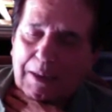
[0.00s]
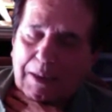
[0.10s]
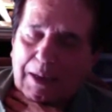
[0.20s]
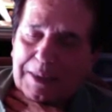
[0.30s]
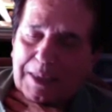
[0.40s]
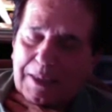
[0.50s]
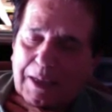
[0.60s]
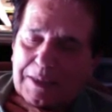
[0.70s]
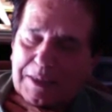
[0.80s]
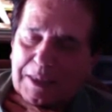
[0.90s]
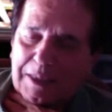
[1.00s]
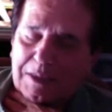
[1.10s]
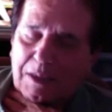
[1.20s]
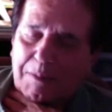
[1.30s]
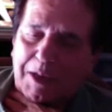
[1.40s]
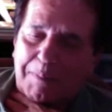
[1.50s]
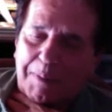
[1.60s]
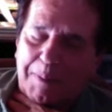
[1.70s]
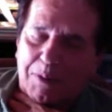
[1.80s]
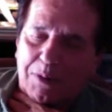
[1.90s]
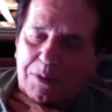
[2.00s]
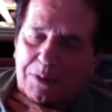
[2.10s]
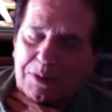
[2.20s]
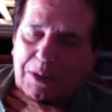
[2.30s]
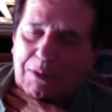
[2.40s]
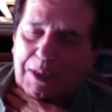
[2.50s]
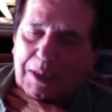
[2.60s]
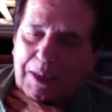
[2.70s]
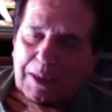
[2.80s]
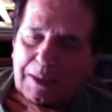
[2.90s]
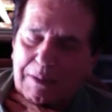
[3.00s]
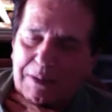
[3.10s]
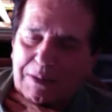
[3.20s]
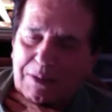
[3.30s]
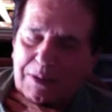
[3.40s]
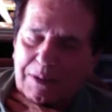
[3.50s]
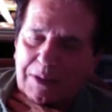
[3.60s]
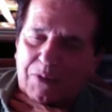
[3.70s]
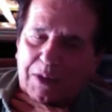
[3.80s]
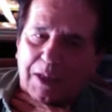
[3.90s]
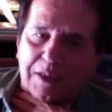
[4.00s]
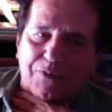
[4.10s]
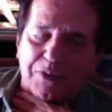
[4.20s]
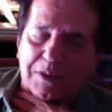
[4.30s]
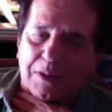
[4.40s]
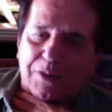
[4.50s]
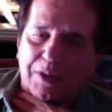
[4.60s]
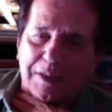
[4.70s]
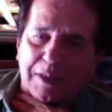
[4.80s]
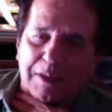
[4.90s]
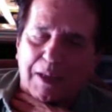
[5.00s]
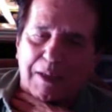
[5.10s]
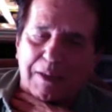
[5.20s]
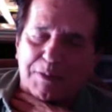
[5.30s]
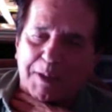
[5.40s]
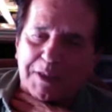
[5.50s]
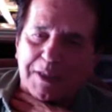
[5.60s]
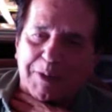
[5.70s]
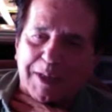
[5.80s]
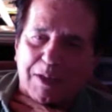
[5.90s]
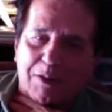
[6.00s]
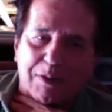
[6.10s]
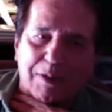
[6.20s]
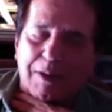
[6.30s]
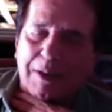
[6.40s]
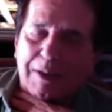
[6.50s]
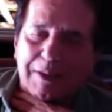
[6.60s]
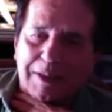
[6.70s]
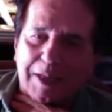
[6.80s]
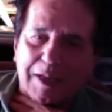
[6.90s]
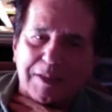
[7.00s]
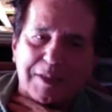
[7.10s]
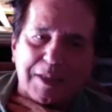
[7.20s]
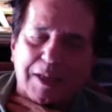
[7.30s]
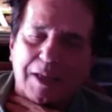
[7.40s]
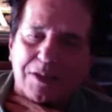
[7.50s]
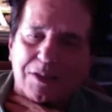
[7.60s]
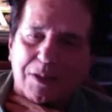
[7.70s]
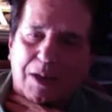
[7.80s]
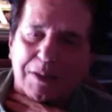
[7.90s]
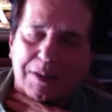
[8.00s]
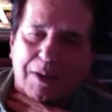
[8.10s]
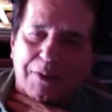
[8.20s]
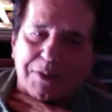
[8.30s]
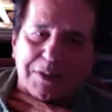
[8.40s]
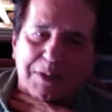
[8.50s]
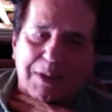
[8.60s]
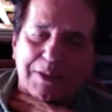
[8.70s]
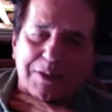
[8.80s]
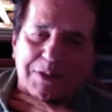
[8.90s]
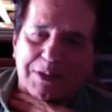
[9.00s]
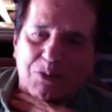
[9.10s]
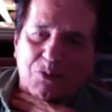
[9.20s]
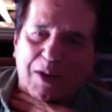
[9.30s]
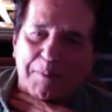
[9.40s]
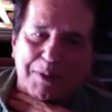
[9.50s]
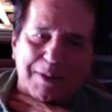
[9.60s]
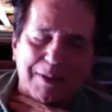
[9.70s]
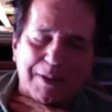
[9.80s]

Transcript: I tell you, I see so many people who do yoga and do different kinds of physical things, and especially as we get older, the tendency to injure ourselves is rampant.